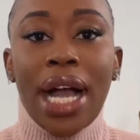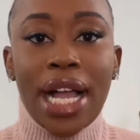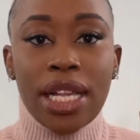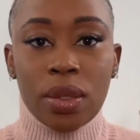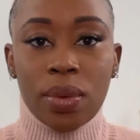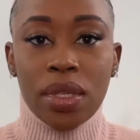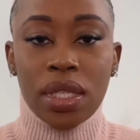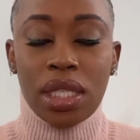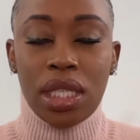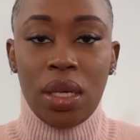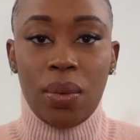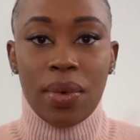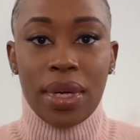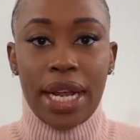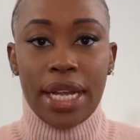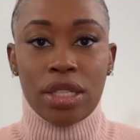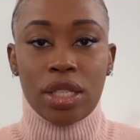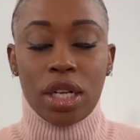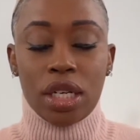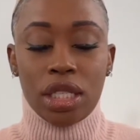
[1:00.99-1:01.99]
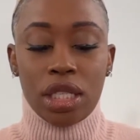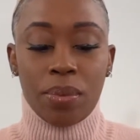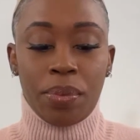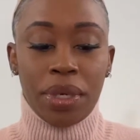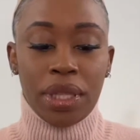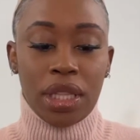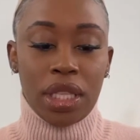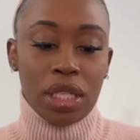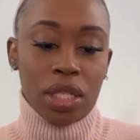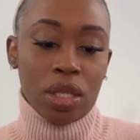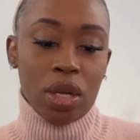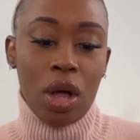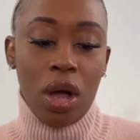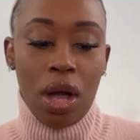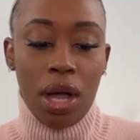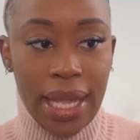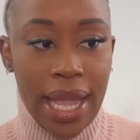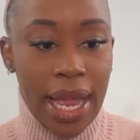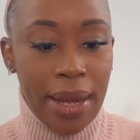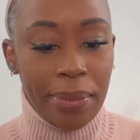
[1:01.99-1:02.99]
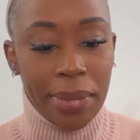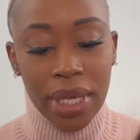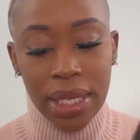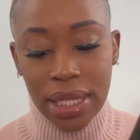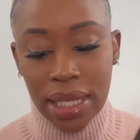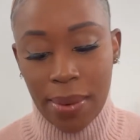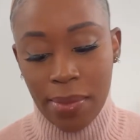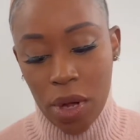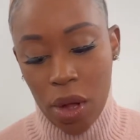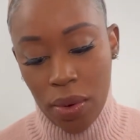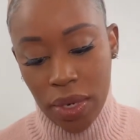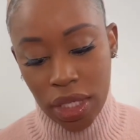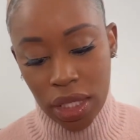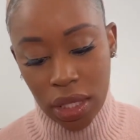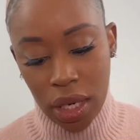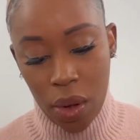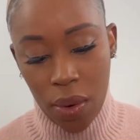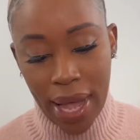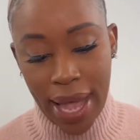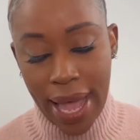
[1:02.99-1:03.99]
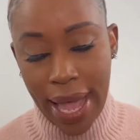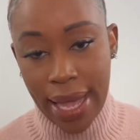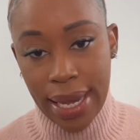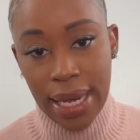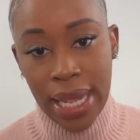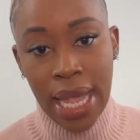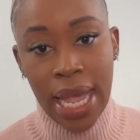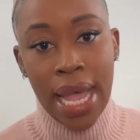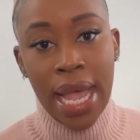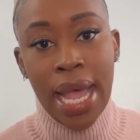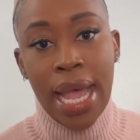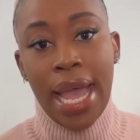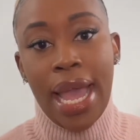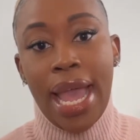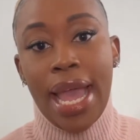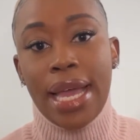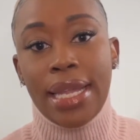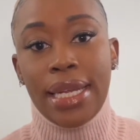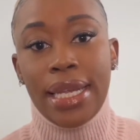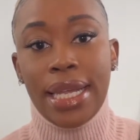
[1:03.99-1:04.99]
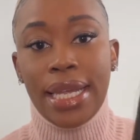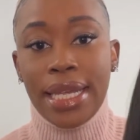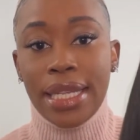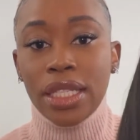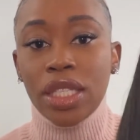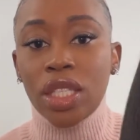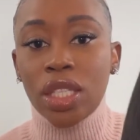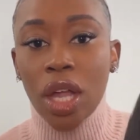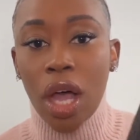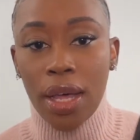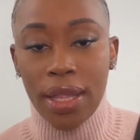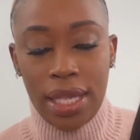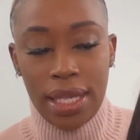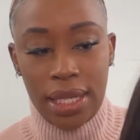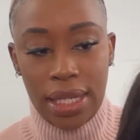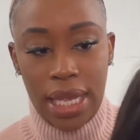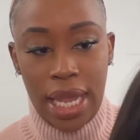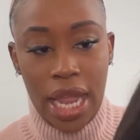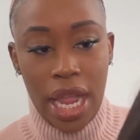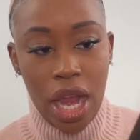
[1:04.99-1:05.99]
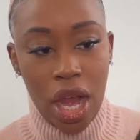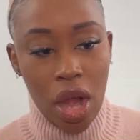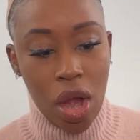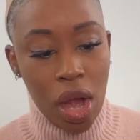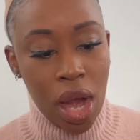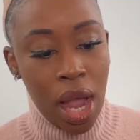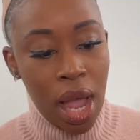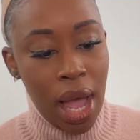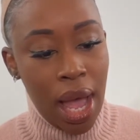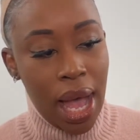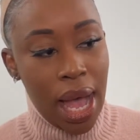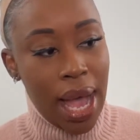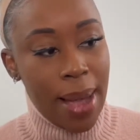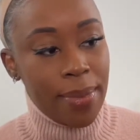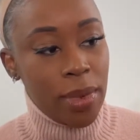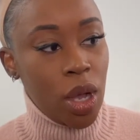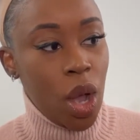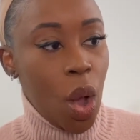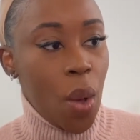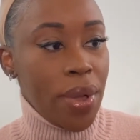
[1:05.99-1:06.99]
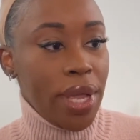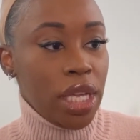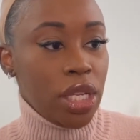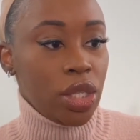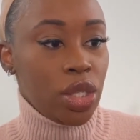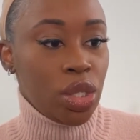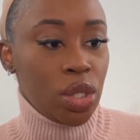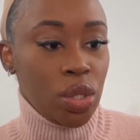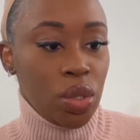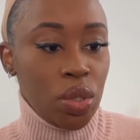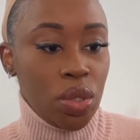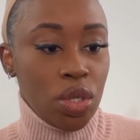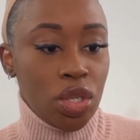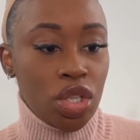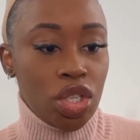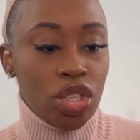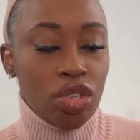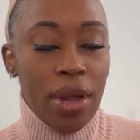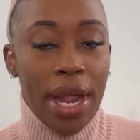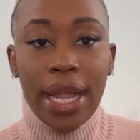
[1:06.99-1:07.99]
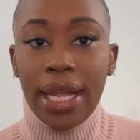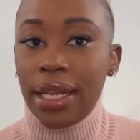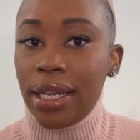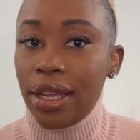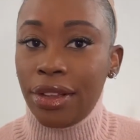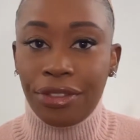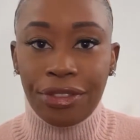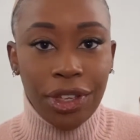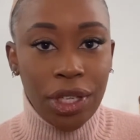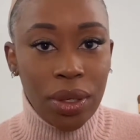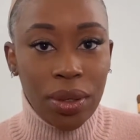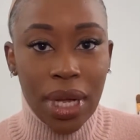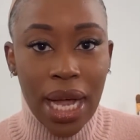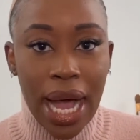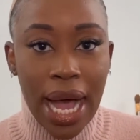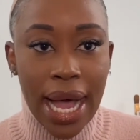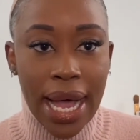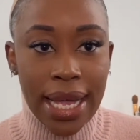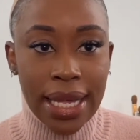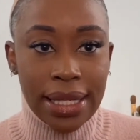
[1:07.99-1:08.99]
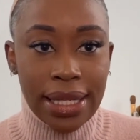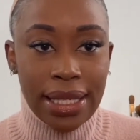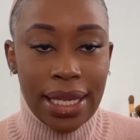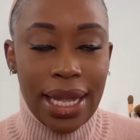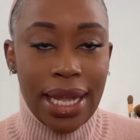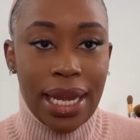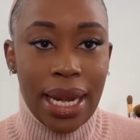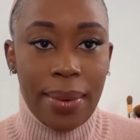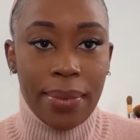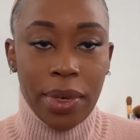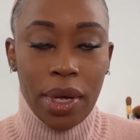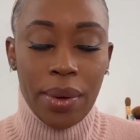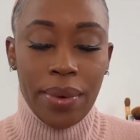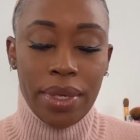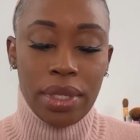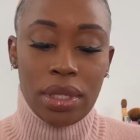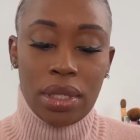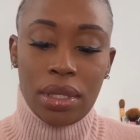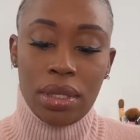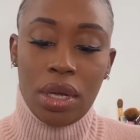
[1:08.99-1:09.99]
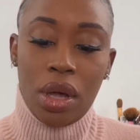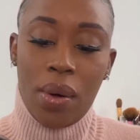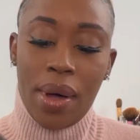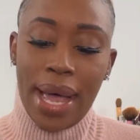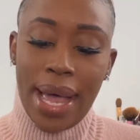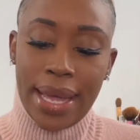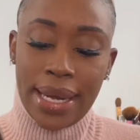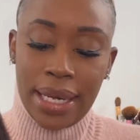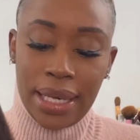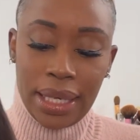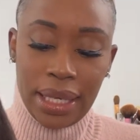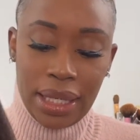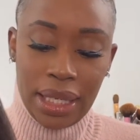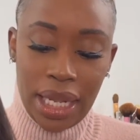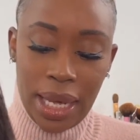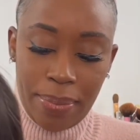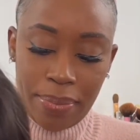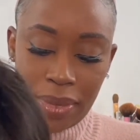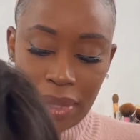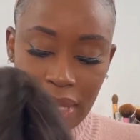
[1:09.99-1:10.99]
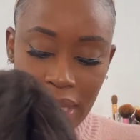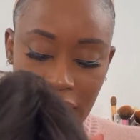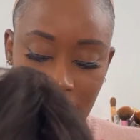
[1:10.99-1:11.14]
will see when I start to put this on again, because I'm going to go ahead and install this hair. I'm going to straighten it for you guys, and I'm going to go ahead and clip the